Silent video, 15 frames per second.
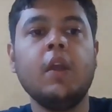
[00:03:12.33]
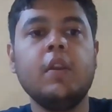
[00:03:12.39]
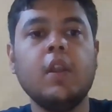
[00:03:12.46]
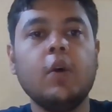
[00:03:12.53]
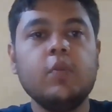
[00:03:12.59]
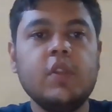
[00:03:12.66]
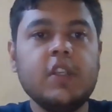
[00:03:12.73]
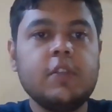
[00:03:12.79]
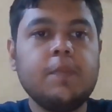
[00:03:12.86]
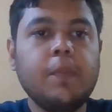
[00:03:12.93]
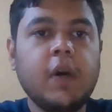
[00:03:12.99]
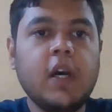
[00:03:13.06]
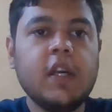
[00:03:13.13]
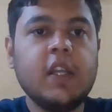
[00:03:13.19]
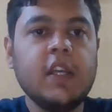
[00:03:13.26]
Now this
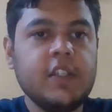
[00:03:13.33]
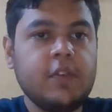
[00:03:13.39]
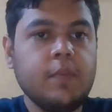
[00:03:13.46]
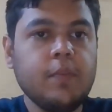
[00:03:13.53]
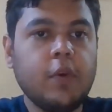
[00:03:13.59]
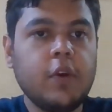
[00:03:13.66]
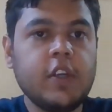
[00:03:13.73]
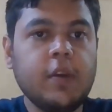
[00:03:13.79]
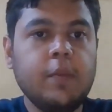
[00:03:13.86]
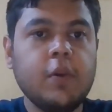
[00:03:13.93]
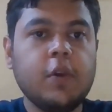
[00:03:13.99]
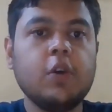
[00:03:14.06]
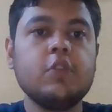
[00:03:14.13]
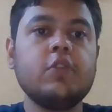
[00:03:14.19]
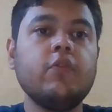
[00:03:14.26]
part is important
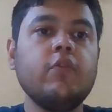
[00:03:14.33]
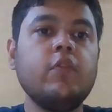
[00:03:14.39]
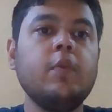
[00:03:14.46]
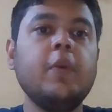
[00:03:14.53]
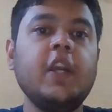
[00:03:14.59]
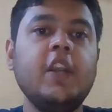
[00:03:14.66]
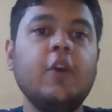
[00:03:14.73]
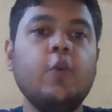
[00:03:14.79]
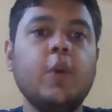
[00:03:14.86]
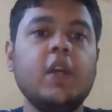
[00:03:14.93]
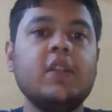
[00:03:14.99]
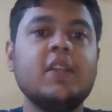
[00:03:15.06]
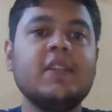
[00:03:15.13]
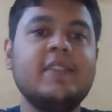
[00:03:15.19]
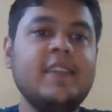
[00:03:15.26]
because you will be doing
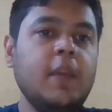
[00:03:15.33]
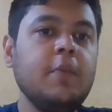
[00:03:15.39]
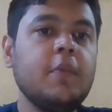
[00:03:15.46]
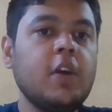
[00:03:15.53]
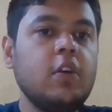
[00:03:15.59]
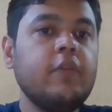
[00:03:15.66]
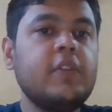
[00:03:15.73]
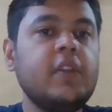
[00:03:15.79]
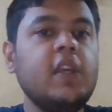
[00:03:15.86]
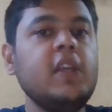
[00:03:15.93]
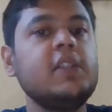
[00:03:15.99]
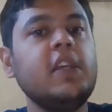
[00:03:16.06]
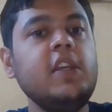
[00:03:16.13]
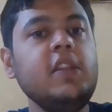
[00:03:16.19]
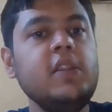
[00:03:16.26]
the same kind of
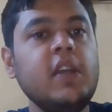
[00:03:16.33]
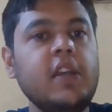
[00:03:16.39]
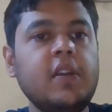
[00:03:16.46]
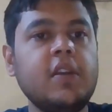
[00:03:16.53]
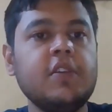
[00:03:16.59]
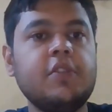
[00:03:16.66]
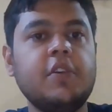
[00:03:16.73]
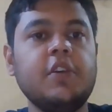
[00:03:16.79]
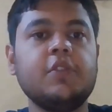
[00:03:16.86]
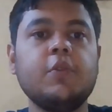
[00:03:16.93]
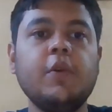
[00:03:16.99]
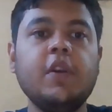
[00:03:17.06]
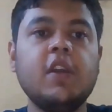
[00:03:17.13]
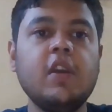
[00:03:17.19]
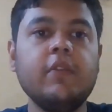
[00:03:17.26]
things in the industry, so
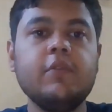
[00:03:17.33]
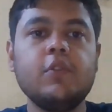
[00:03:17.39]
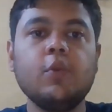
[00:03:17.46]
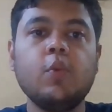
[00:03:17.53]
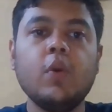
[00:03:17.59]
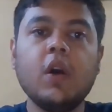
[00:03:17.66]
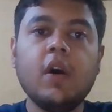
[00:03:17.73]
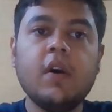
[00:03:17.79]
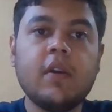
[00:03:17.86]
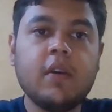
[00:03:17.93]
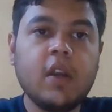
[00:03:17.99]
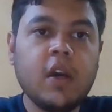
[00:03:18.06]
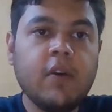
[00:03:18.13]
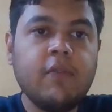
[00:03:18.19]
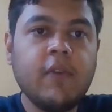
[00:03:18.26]
it gives you a
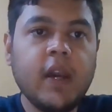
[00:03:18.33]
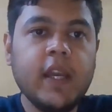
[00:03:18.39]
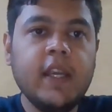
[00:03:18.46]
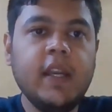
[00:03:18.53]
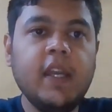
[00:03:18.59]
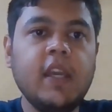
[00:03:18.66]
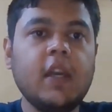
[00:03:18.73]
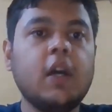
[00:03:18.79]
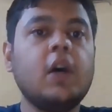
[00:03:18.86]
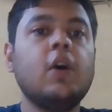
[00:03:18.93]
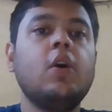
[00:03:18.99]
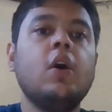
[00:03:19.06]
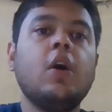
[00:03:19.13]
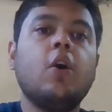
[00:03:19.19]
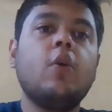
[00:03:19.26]
rough idea
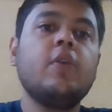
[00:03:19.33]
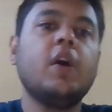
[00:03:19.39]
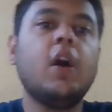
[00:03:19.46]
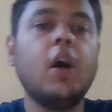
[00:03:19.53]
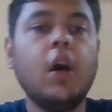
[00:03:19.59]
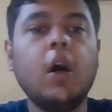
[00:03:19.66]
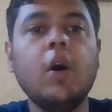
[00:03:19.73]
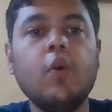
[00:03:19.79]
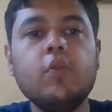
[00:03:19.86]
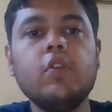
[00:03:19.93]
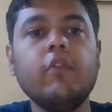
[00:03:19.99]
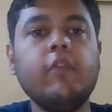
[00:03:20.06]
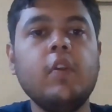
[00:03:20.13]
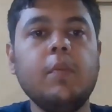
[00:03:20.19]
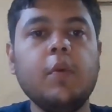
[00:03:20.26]
on how
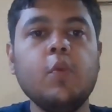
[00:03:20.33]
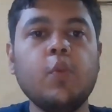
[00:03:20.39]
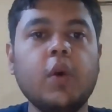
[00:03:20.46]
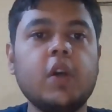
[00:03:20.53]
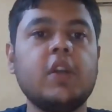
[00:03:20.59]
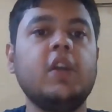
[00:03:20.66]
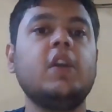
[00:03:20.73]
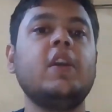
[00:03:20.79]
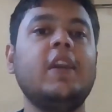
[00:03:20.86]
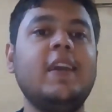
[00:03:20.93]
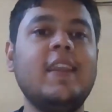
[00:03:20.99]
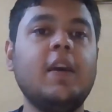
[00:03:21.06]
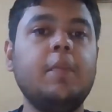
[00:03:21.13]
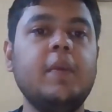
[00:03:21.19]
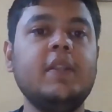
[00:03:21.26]
you will be working in
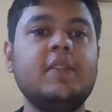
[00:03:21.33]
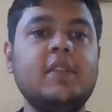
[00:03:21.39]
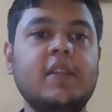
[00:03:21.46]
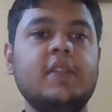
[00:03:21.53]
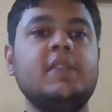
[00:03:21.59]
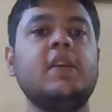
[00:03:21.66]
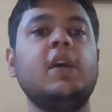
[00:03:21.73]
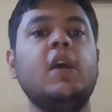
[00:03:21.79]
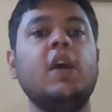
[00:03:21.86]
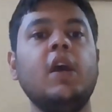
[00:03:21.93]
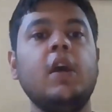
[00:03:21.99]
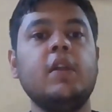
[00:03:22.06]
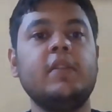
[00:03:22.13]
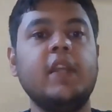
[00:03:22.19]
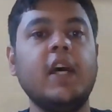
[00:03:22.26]
MNCs.
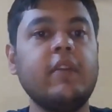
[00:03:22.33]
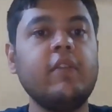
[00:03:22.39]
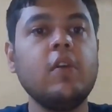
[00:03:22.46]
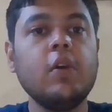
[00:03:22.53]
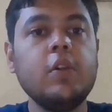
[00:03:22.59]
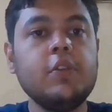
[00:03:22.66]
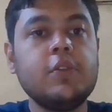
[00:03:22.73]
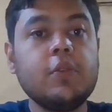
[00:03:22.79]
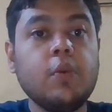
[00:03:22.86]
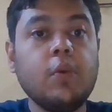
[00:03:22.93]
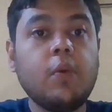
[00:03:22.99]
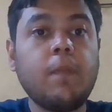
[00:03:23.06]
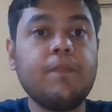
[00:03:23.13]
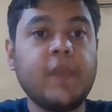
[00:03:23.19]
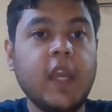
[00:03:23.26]
That will
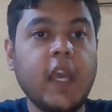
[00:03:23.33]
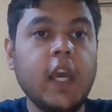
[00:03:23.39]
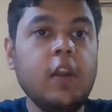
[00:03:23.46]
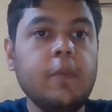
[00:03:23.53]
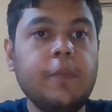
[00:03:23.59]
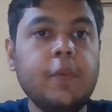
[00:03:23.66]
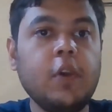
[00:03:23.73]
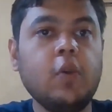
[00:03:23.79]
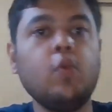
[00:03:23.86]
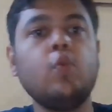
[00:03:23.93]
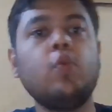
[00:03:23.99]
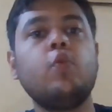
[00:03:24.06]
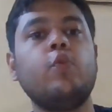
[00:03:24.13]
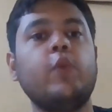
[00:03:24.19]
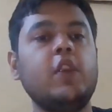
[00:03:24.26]
also help you
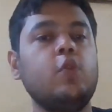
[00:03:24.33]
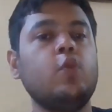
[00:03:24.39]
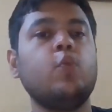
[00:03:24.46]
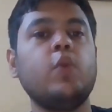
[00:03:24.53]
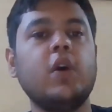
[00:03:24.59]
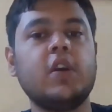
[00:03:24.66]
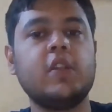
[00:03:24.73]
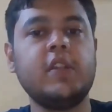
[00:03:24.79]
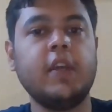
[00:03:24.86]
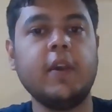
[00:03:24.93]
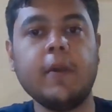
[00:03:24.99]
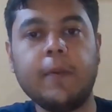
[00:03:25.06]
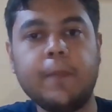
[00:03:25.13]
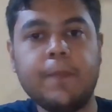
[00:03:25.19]
when you work there.